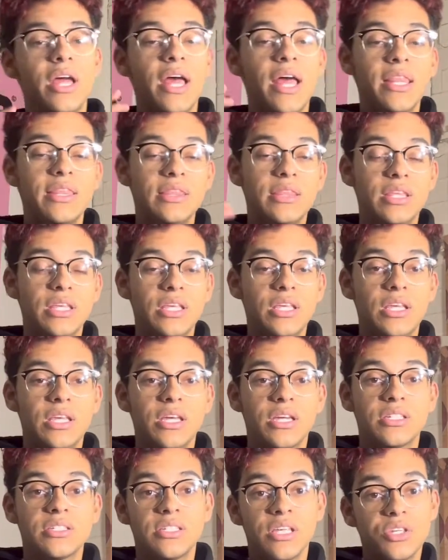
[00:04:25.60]
the
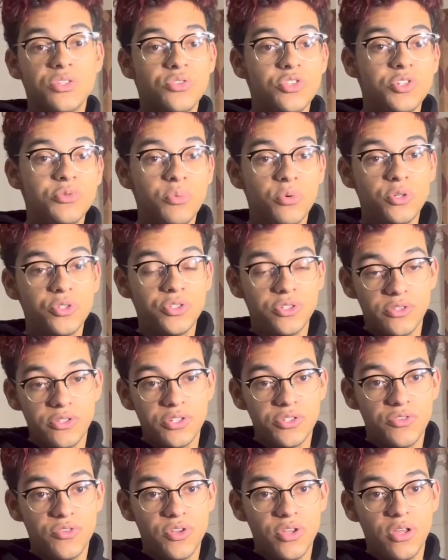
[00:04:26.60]
accessories portion of this
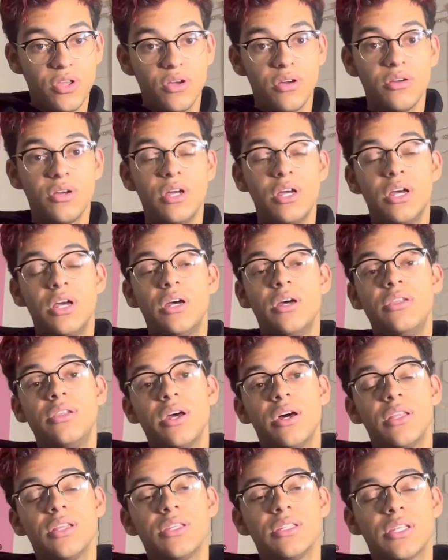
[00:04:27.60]
video.
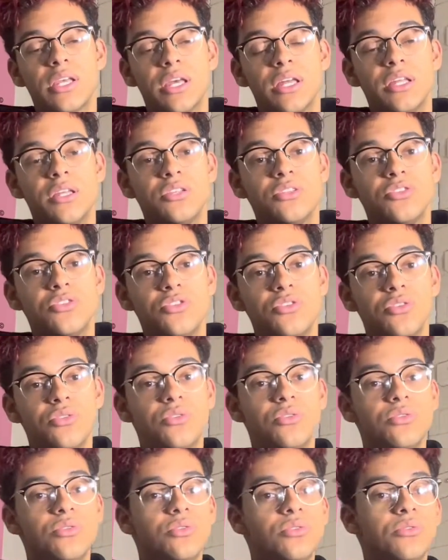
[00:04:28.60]
Now let's get
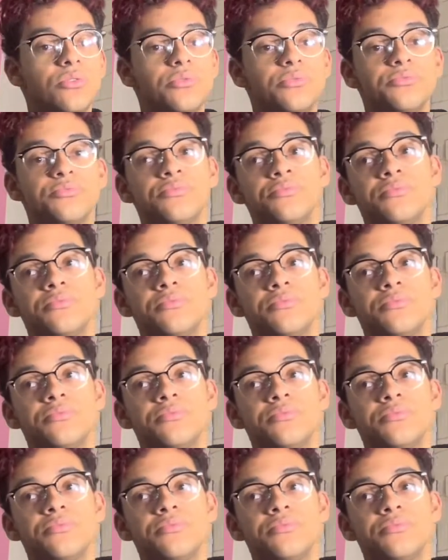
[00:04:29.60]
into,